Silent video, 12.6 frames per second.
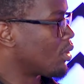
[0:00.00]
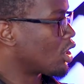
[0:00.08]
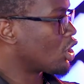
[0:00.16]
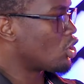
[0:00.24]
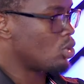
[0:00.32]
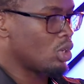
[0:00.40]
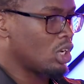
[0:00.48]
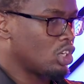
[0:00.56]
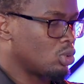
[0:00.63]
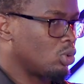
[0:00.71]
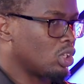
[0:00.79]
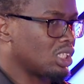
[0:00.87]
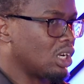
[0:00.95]
you need to
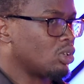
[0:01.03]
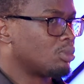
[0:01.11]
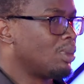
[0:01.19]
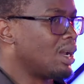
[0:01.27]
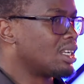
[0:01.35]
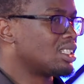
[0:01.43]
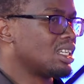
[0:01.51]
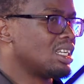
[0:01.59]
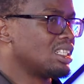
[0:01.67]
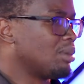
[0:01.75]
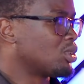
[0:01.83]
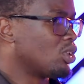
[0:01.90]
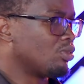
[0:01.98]
watch out. But in
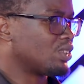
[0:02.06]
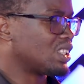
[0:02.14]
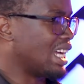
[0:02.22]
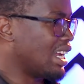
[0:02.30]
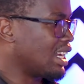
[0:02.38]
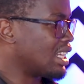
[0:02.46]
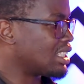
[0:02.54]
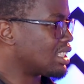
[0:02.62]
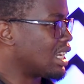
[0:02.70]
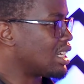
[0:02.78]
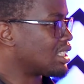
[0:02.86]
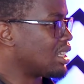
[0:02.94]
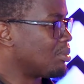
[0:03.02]
terms of silence
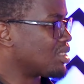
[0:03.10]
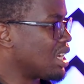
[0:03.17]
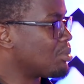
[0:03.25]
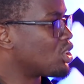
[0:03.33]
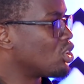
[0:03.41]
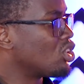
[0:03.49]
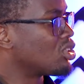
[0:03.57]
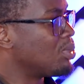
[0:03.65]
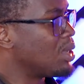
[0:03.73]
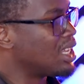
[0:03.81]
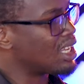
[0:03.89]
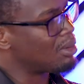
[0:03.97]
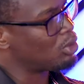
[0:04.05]
and sometimes not
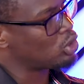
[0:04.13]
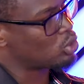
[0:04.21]
being able to